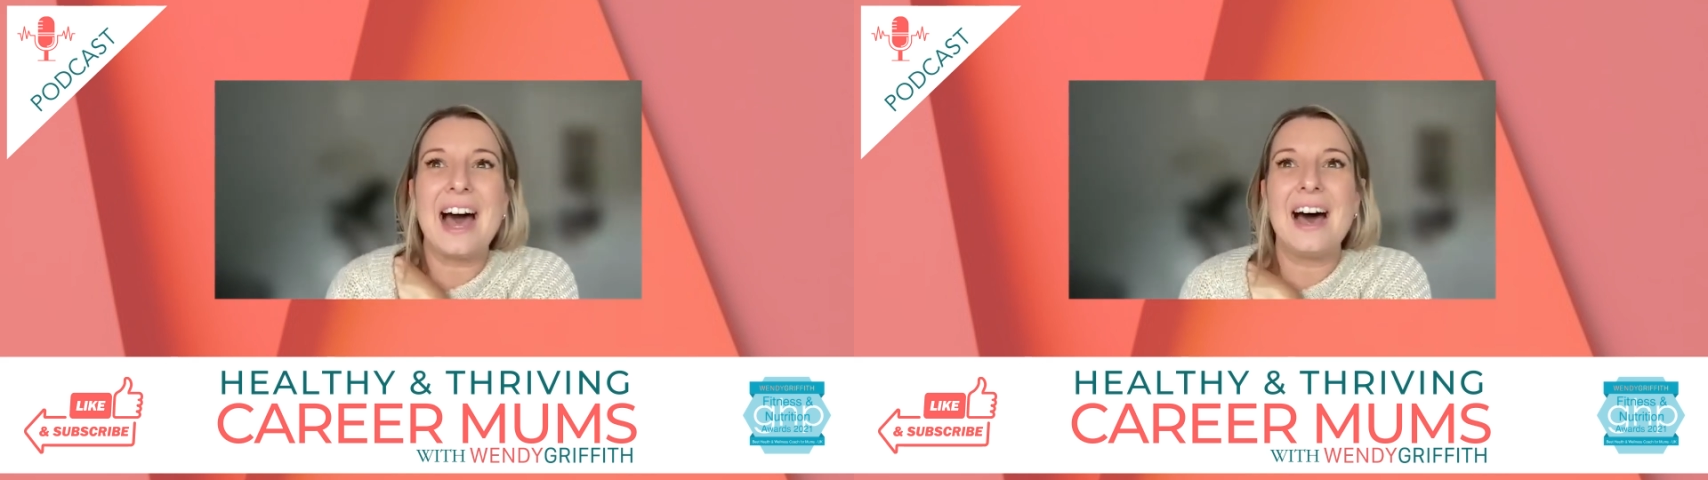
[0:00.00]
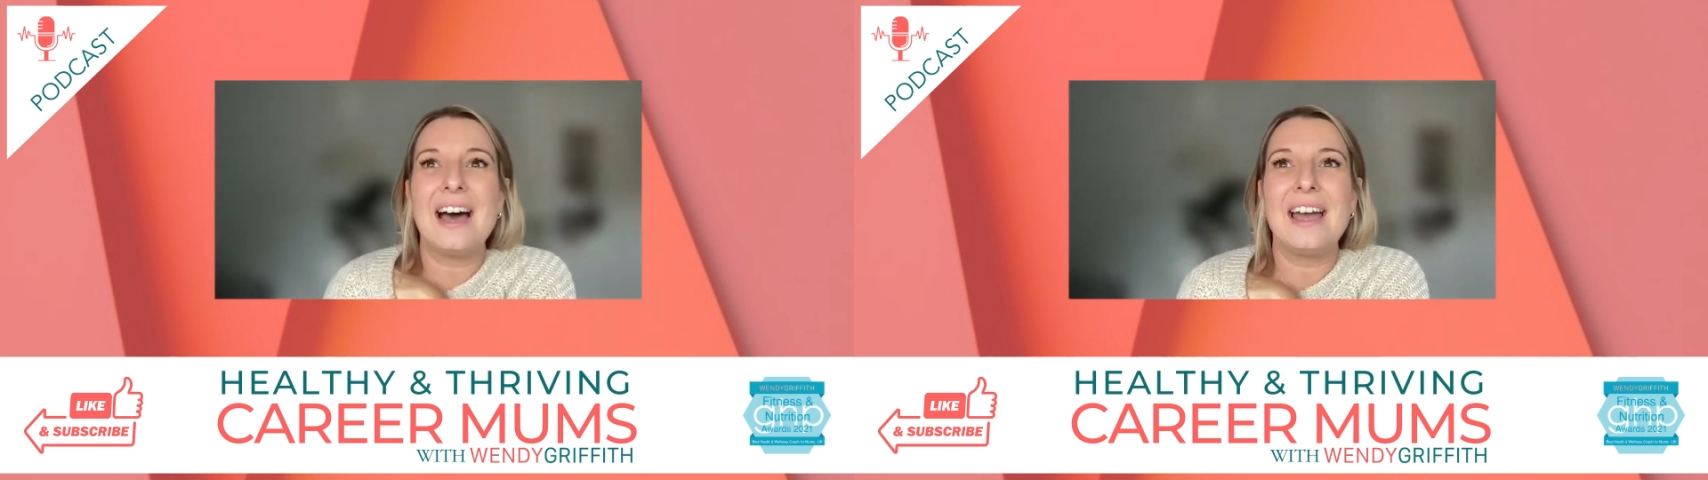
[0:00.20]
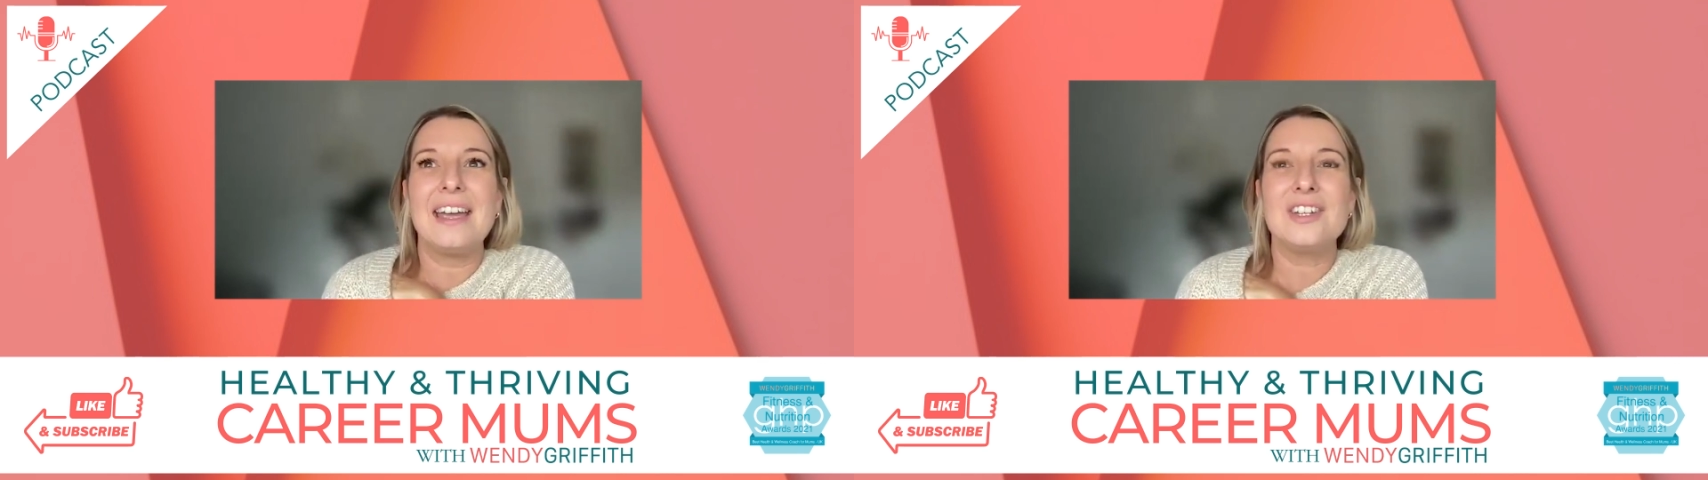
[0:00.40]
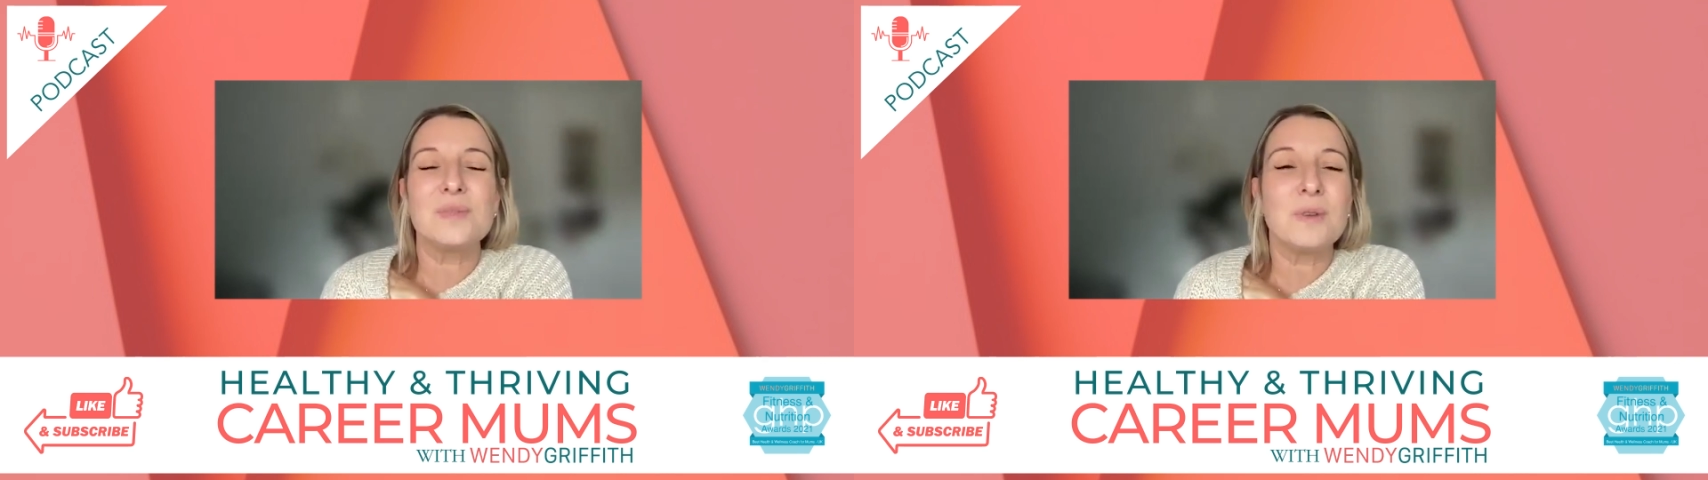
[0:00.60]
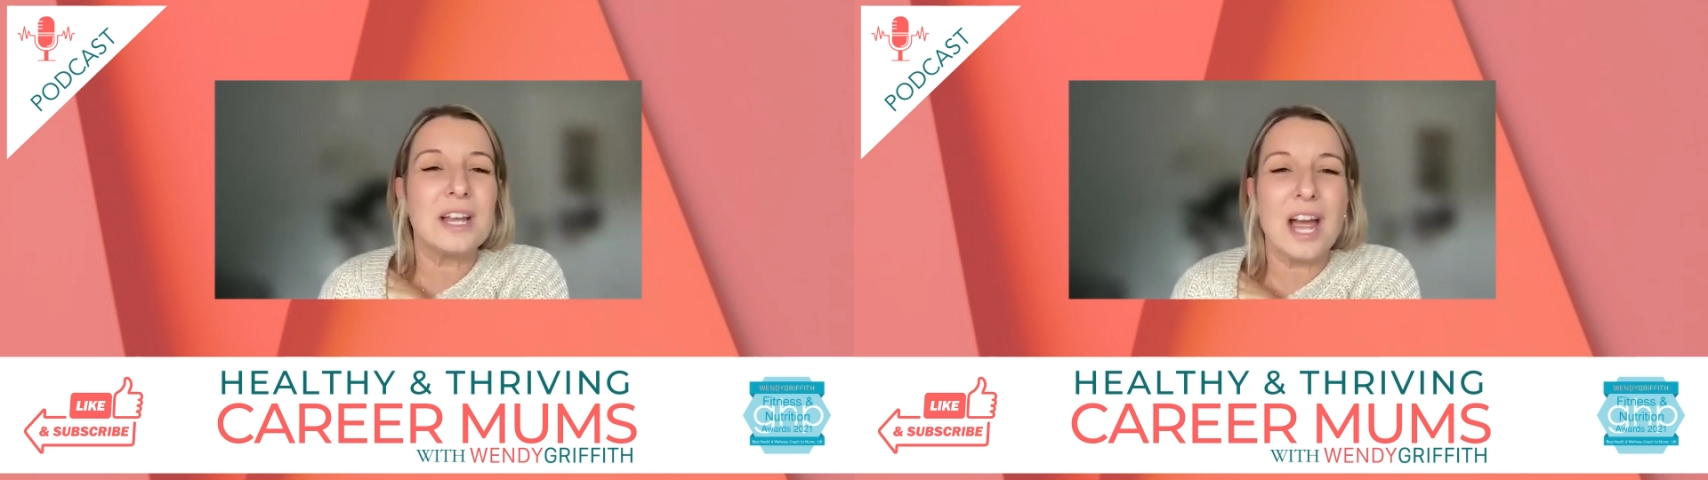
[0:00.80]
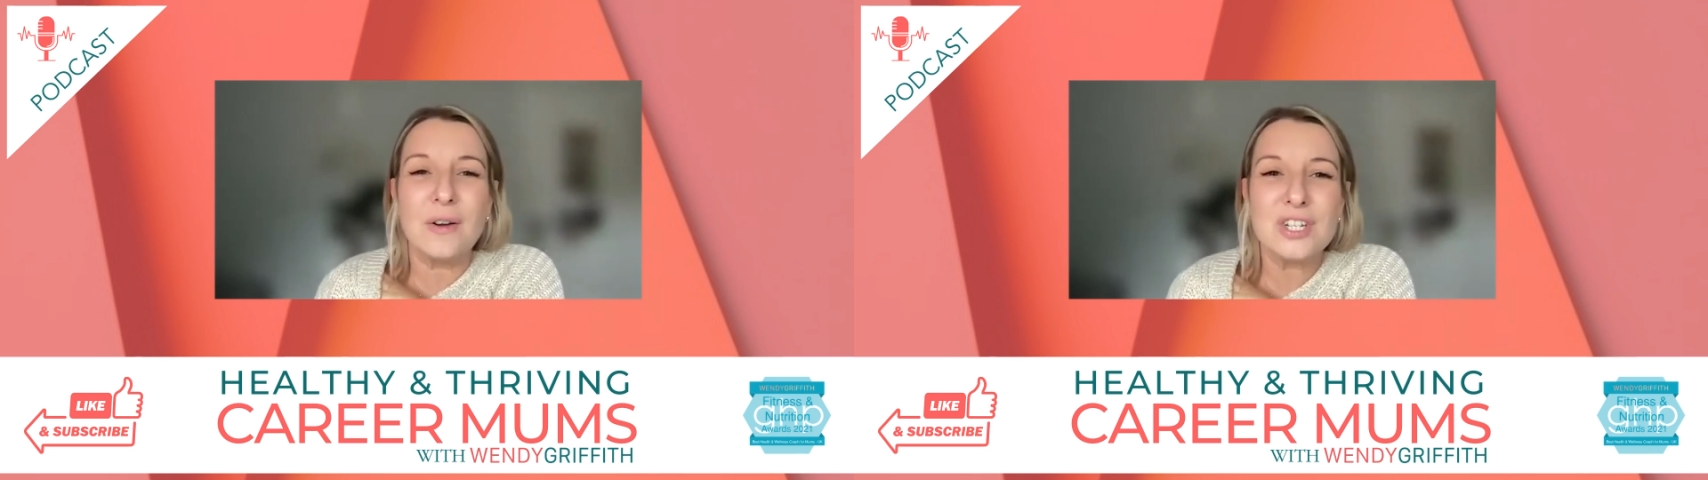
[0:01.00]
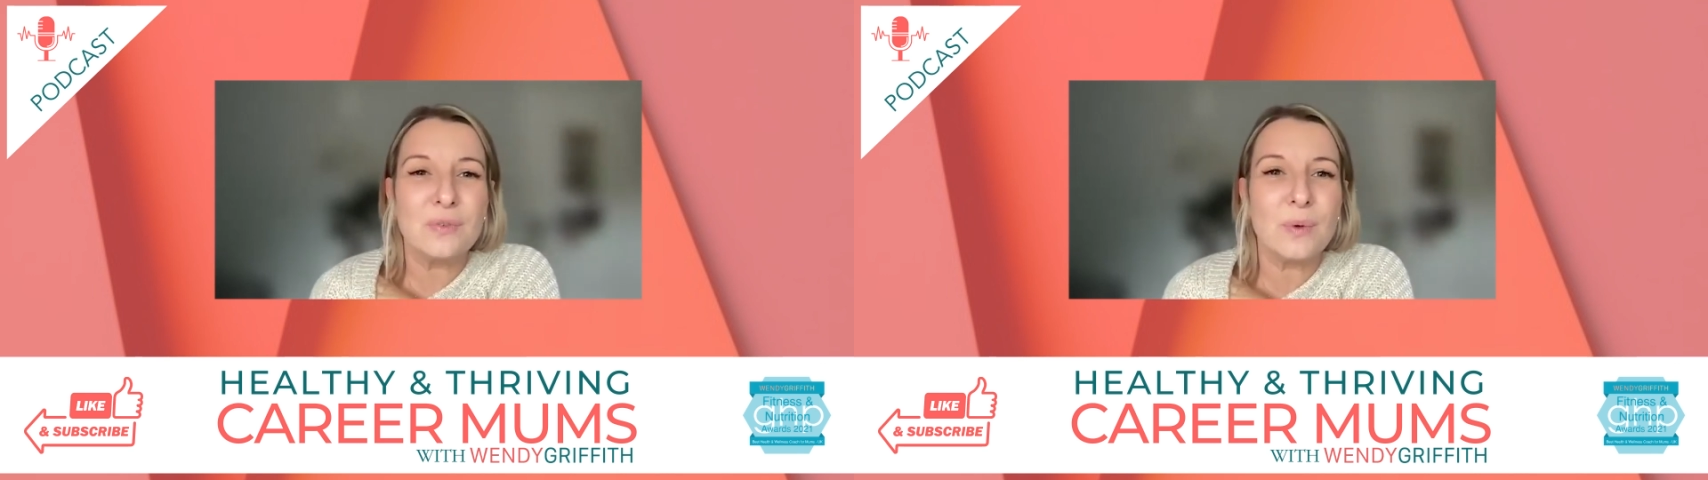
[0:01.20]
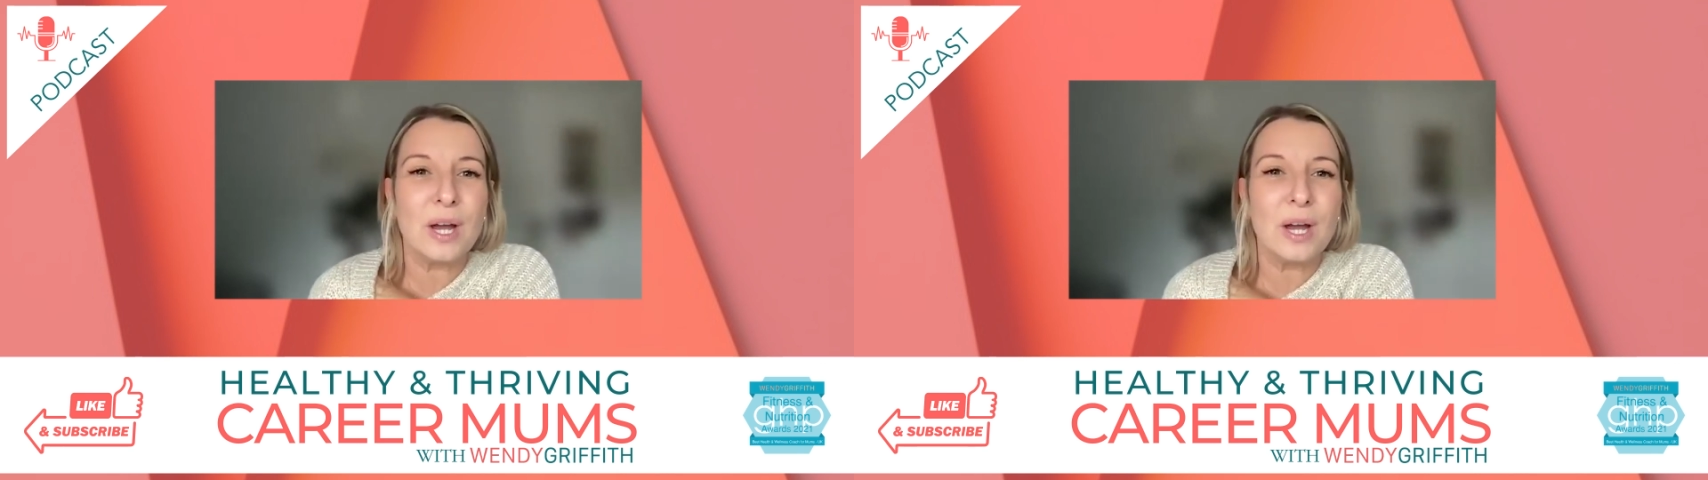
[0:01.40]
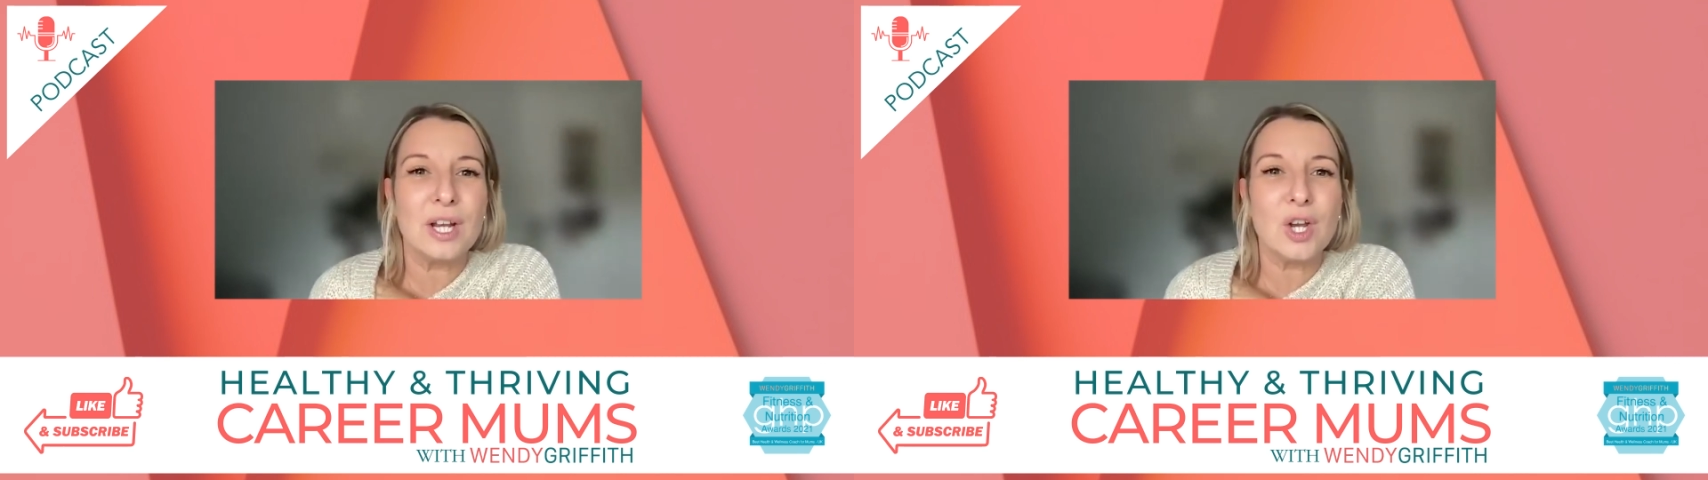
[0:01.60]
I just want to encourage everyone,